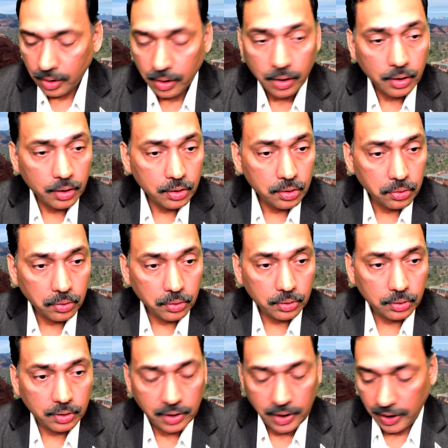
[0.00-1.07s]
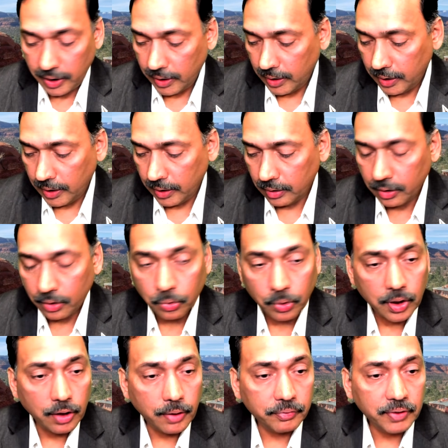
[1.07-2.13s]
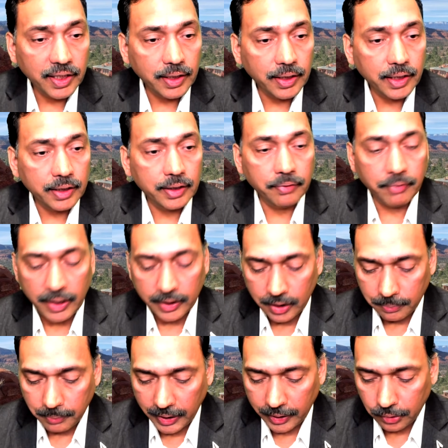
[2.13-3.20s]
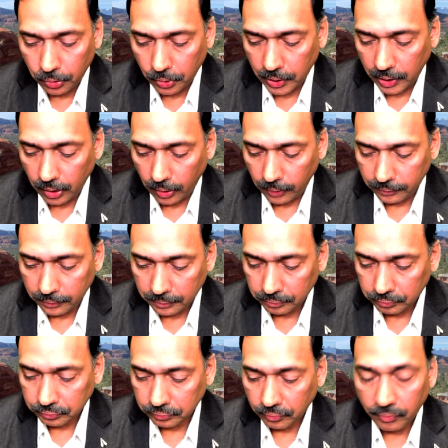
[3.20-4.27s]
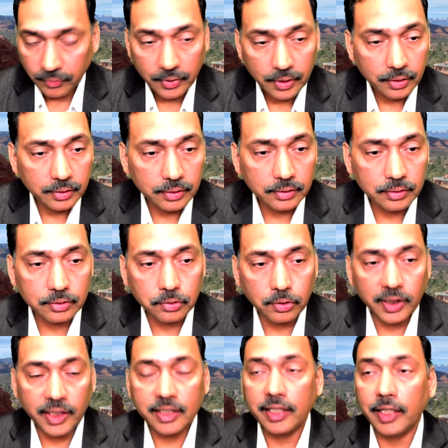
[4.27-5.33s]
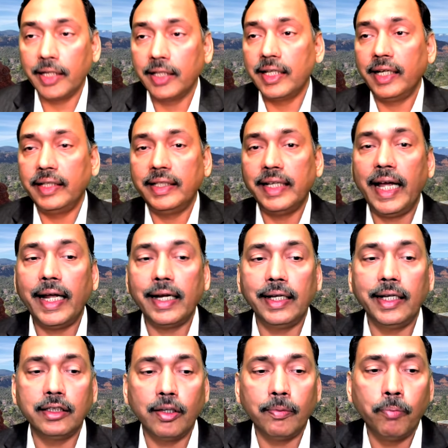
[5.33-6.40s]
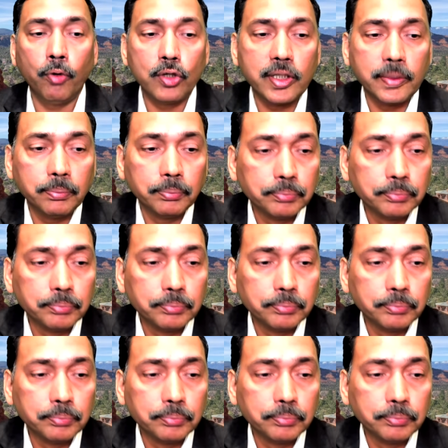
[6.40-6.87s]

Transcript: So tail length, total of tail length divided by total of, so let's say the entire length of possum.